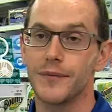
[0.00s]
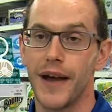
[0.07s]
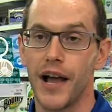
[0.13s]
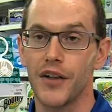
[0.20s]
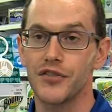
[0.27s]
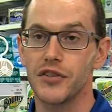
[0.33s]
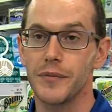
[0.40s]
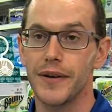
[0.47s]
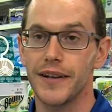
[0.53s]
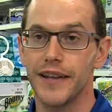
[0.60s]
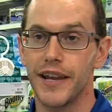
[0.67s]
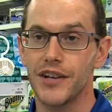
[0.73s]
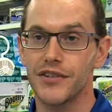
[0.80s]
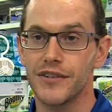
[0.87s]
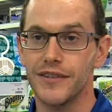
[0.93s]
some allergy
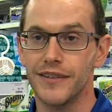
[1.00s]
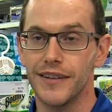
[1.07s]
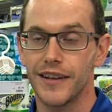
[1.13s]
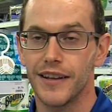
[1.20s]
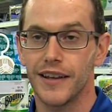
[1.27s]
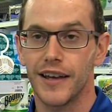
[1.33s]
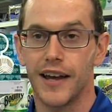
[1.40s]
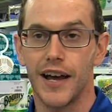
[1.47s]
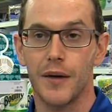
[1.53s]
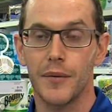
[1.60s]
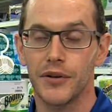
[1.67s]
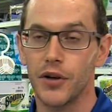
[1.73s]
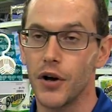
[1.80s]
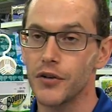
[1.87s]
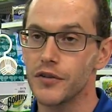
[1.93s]
medication. Uh,
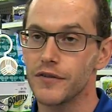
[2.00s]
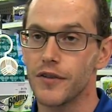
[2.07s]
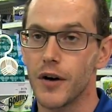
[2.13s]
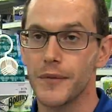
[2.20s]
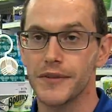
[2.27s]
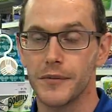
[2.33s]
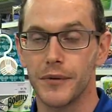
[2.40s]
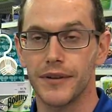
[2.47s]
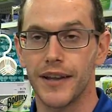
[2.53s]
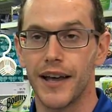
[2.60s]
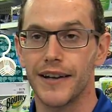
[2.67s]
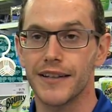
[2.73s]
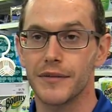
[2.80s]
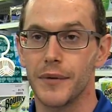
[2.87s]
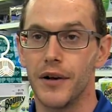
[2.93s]
but talk to your pharmacist about
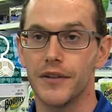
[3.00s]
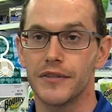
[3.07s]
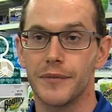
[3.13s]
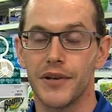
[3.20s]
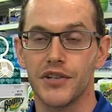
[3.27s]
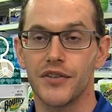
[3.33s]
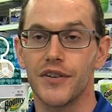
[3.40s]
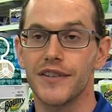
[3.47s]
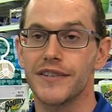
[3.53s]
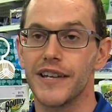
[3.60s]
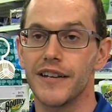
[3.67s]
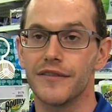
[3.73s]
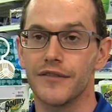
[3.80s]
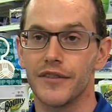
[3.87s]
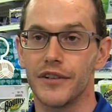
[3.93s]
that as well, just make sure it's
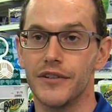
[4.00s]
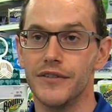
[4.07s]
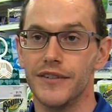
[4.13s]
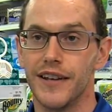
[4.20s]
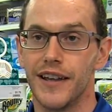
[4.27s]
safe for you.